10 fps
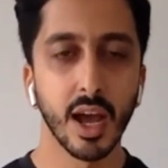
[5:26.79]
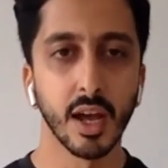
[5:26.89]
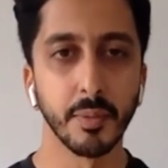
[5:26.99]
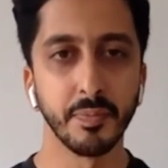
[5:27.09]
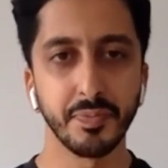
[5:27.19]

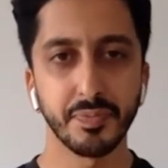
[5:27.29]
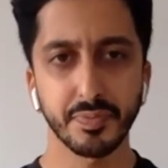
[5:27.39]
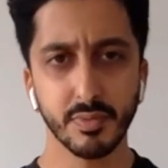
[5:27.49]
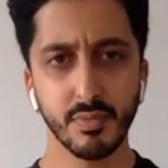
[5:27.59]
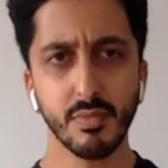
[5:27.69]
And
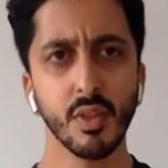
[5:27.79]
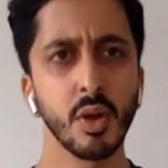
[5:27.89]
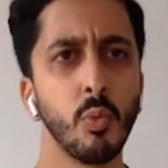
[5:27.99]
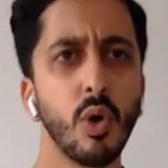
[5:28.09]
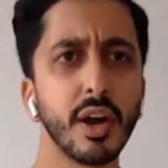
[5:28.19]

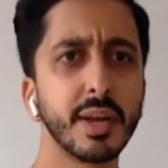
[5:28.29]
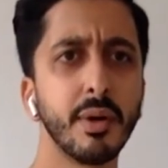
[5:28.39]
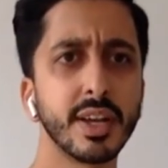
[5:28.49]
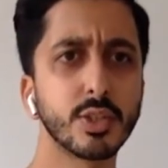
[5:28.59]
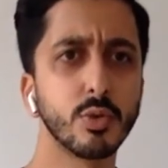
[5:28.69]
why
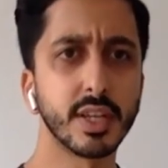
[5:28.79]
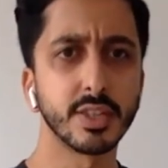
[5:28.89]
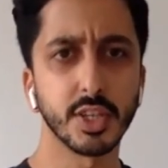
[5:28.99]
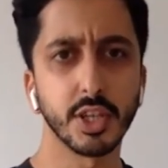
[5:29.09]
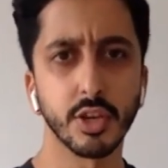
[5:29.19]
am I
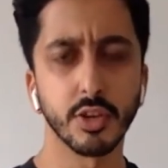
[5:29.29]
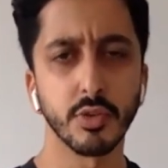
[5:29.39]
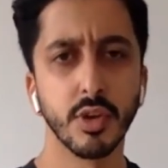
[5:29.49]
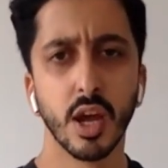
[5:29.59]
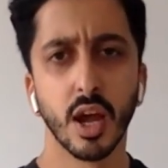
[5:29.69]
talking to
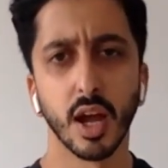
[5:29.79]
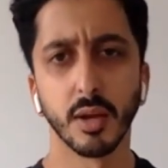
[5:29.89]
you?